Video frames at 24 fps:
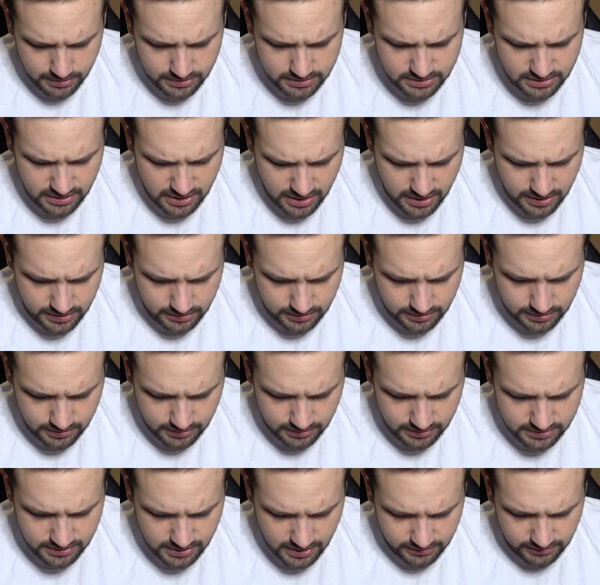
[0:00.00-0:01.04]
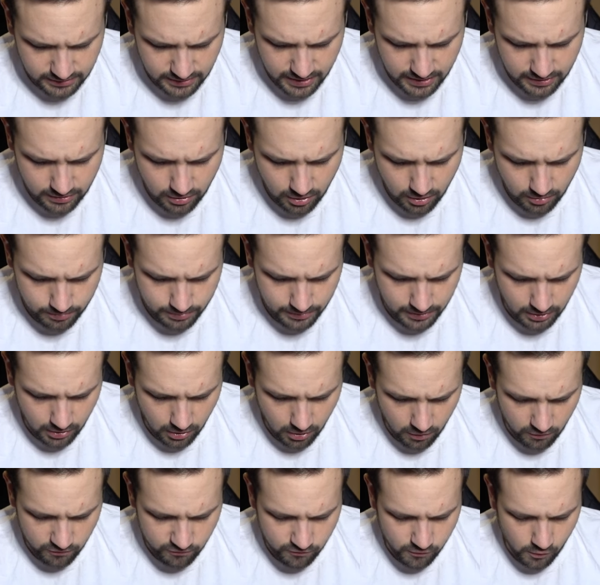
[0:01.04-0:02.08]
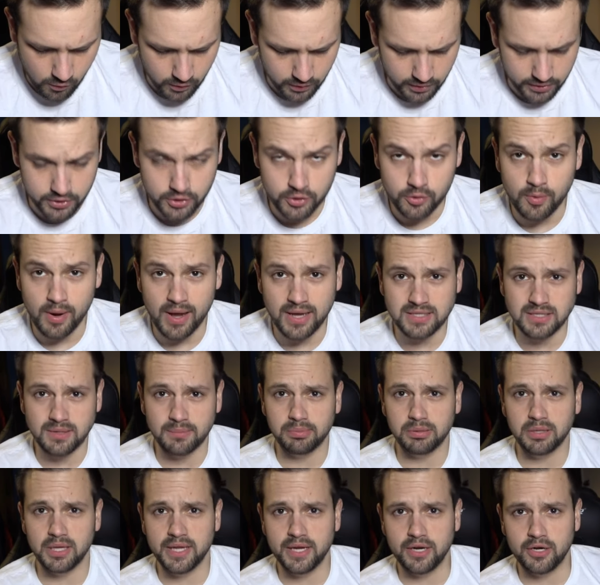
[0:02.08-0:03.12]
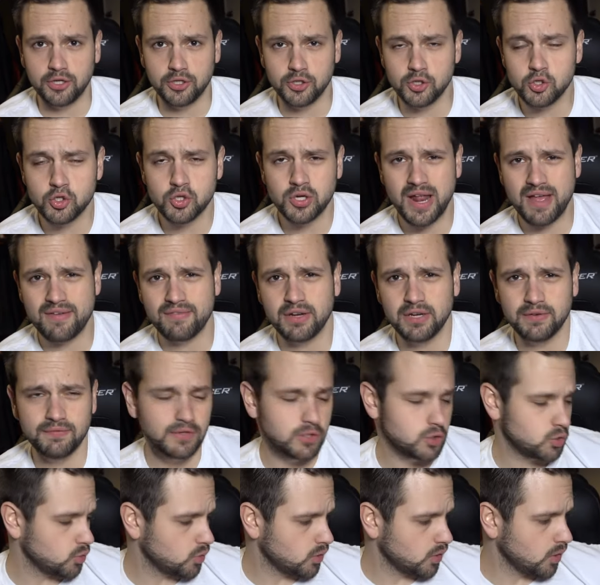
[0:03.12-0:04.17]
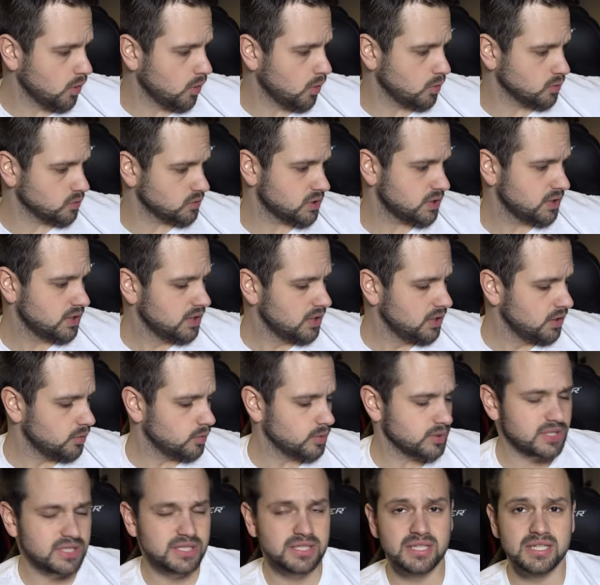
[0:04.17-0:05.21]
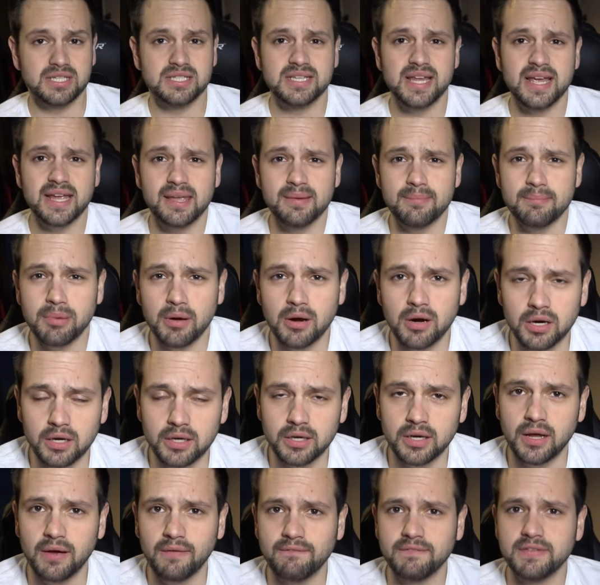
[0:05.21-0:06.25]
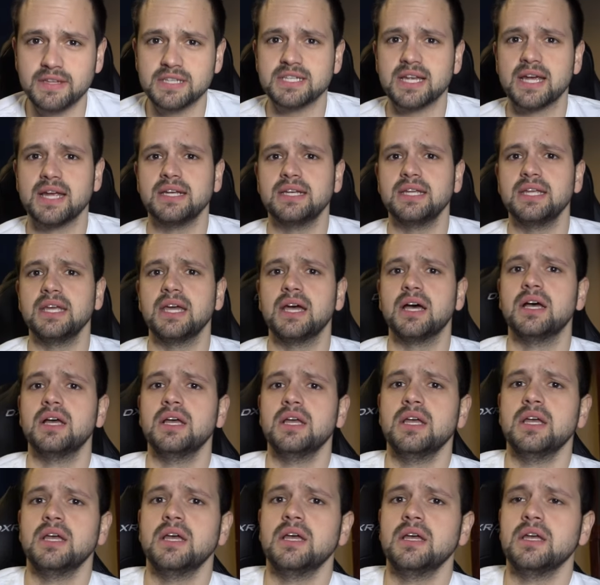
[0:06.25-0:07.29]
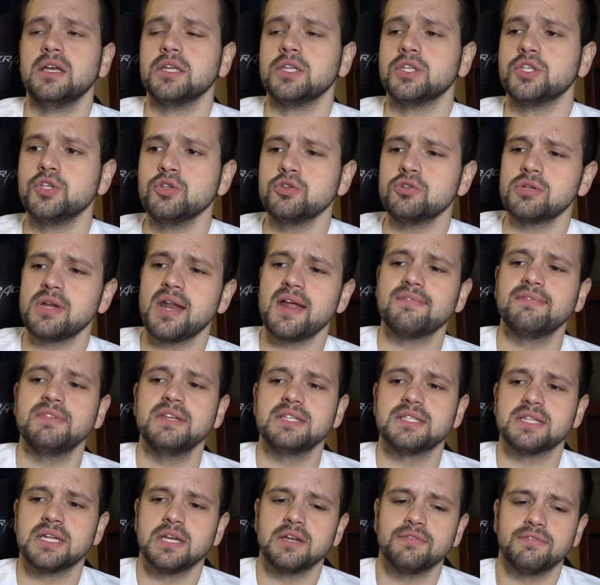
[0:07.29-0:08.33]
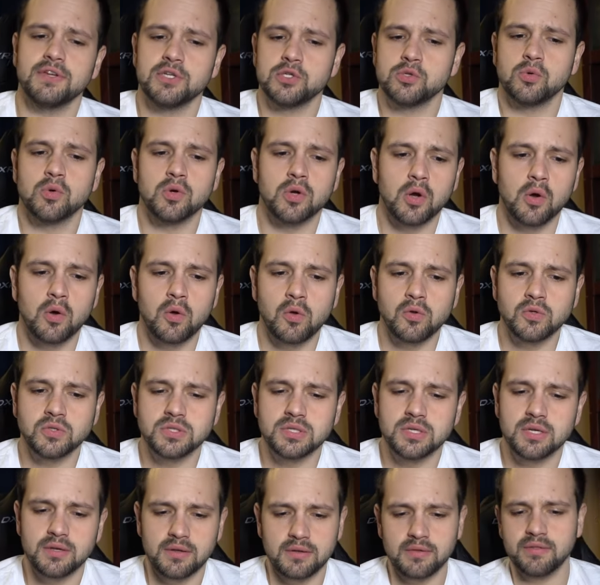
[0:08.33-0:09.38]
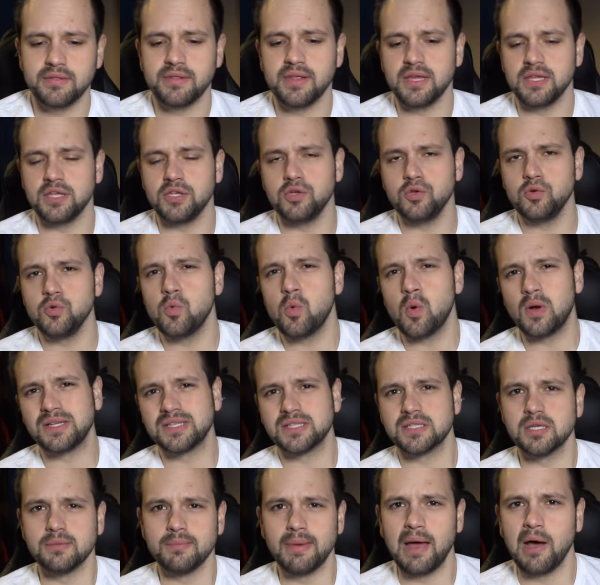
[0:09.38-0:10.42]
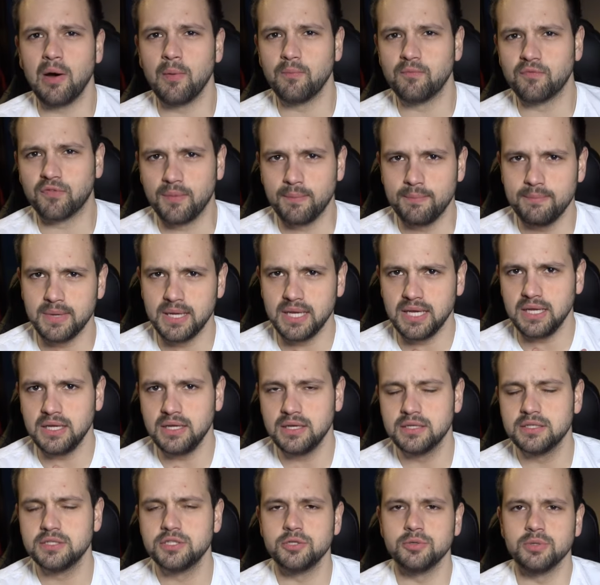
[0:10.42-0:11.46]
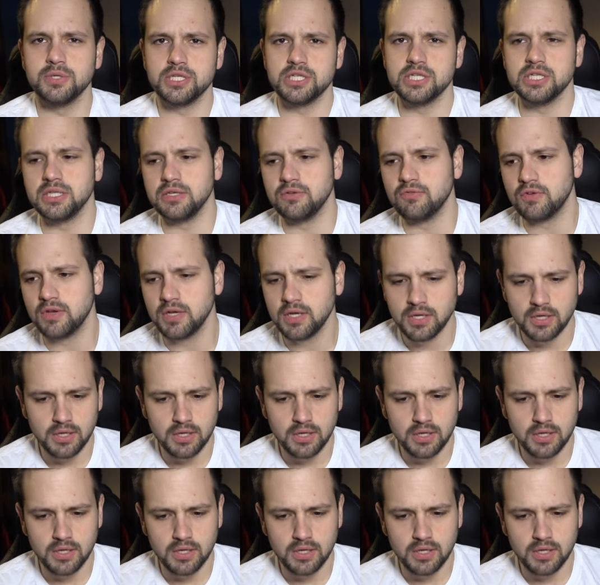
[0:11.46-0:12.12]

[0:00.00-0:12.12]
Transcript: is not the end all be all for you as a player. You should have individual goals, which is the second part of this idea. You should have these individual goals that you want some help from me to achieve.